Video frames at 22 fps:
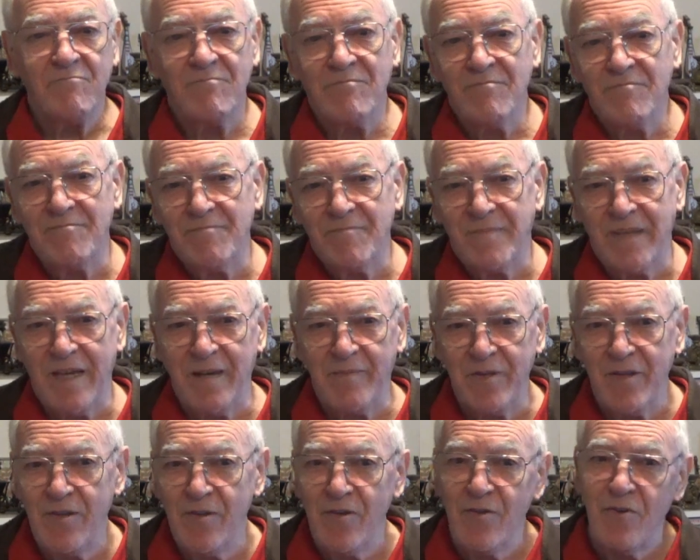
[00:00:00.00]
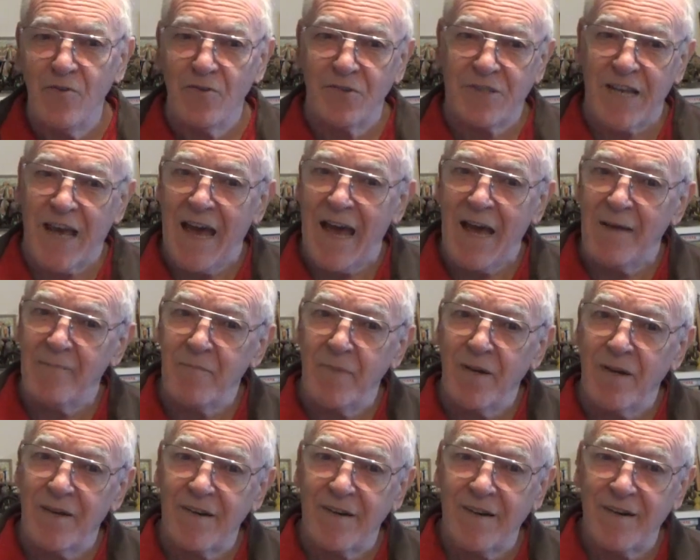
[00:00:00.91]
maybe you use a
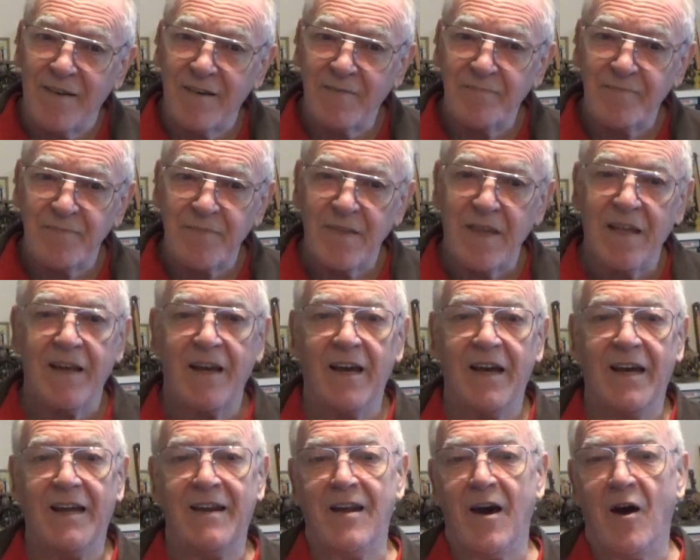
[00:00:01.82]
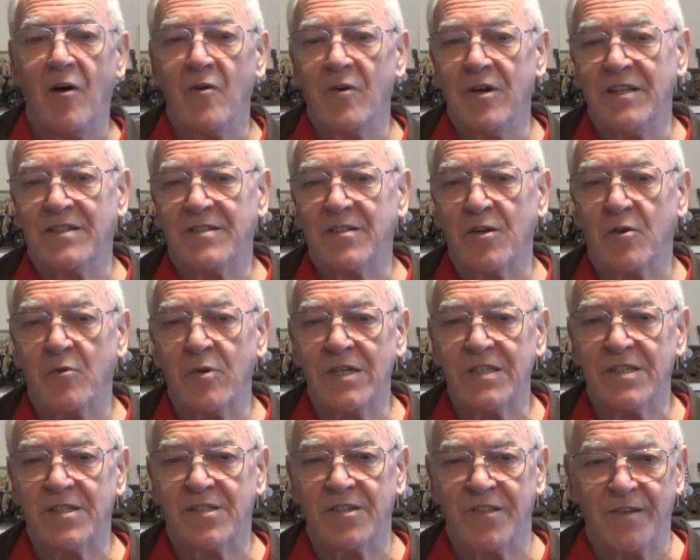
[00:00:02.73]
hammer? And now it's a
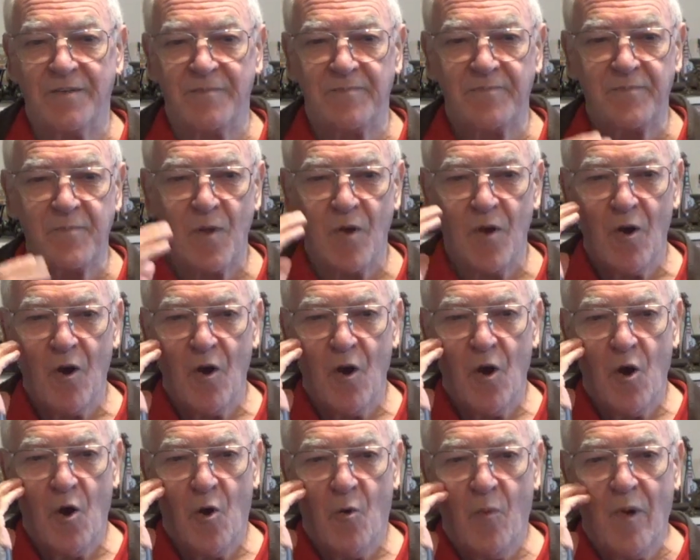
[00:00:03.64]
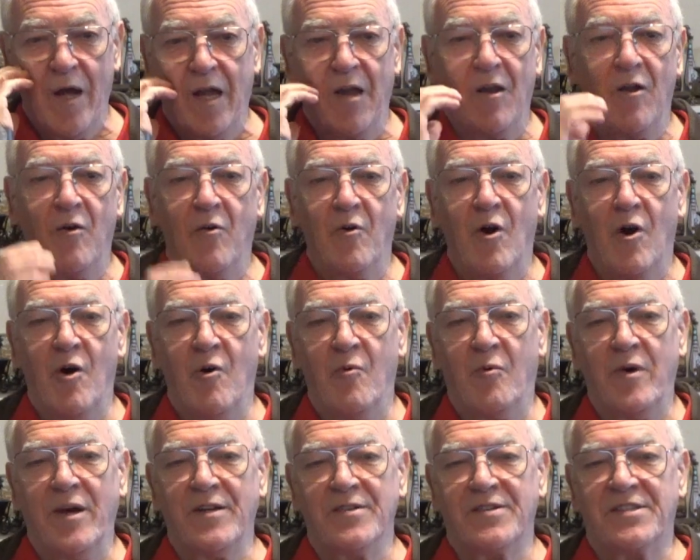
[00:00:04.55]
question. Well,
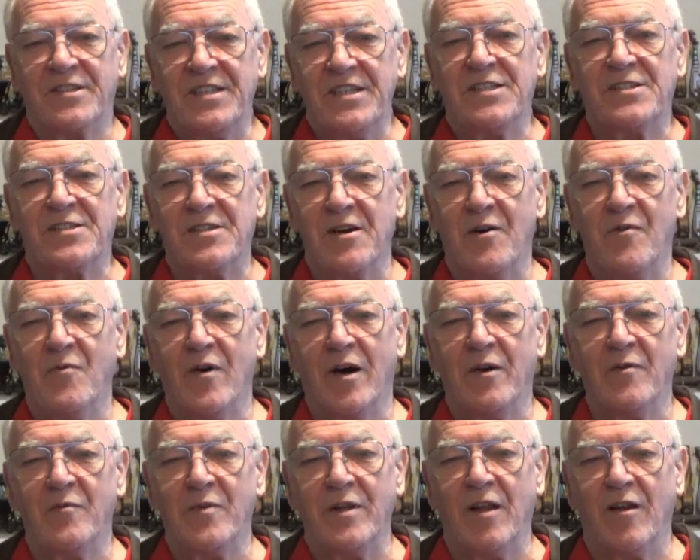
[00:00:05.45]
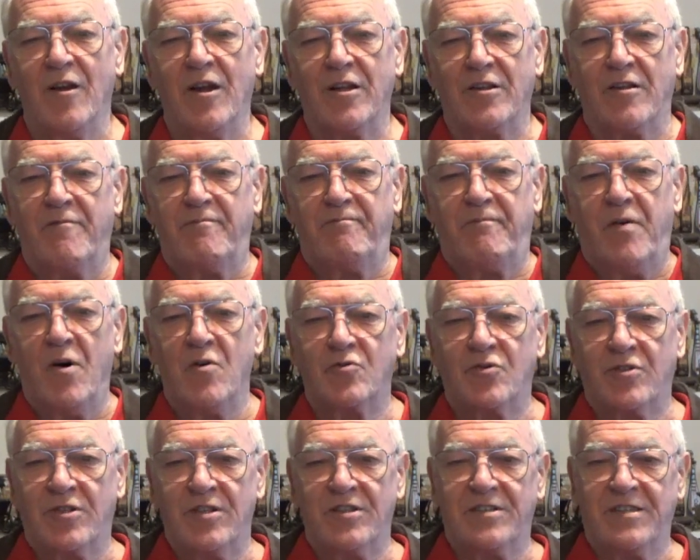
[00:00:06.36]
when you see someone with a lot of
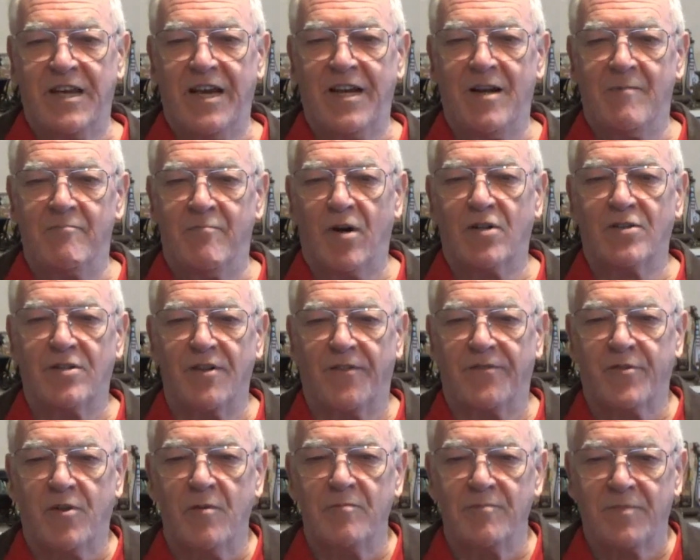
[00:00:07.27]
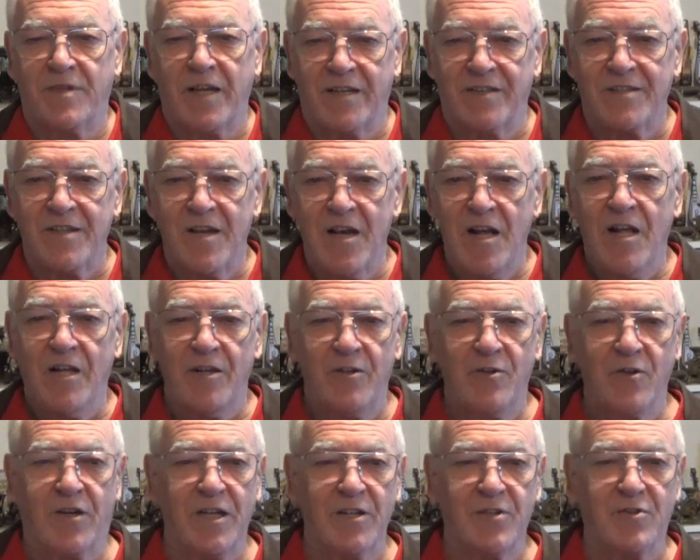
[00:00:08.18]
posters and a box of thumbtacks,
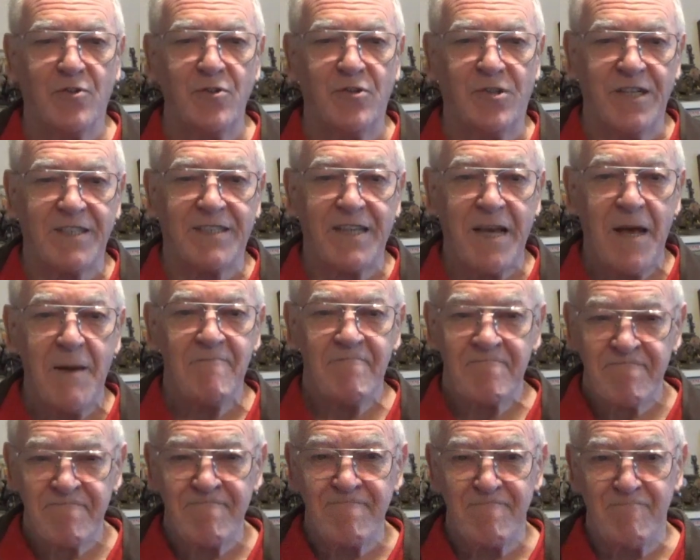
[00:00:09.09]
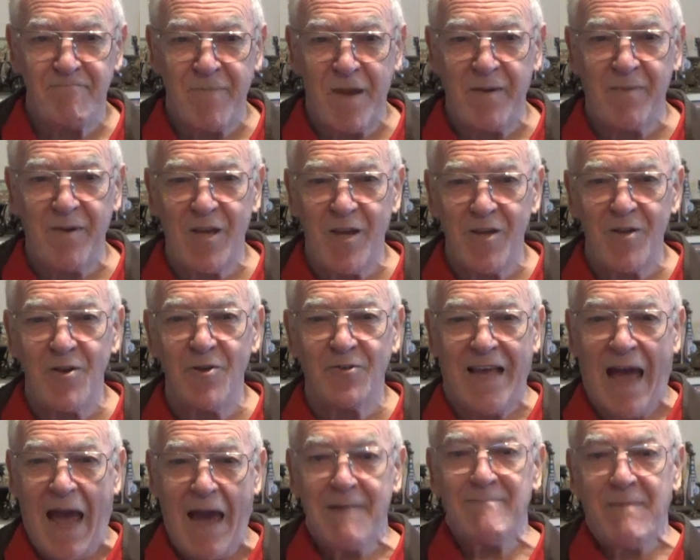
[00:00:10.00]
you can suggest, maybe you use
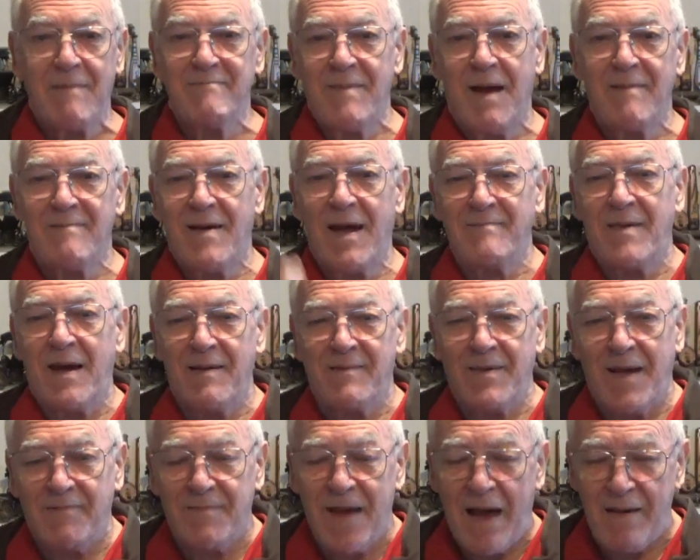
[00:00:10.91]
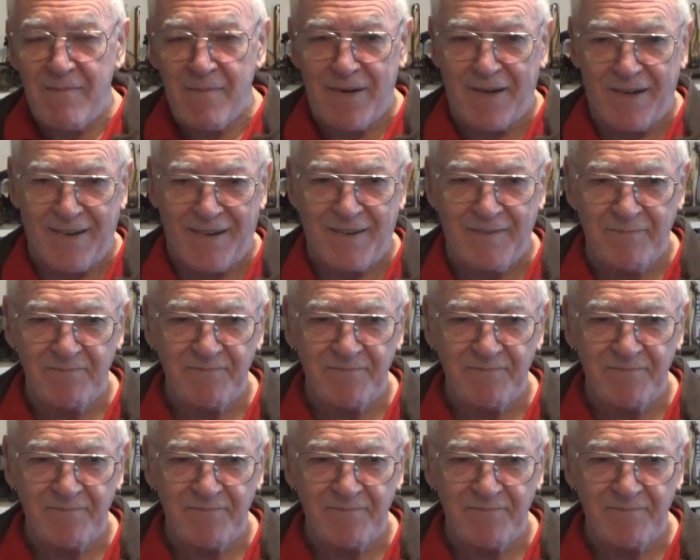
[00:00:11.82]
a hammer.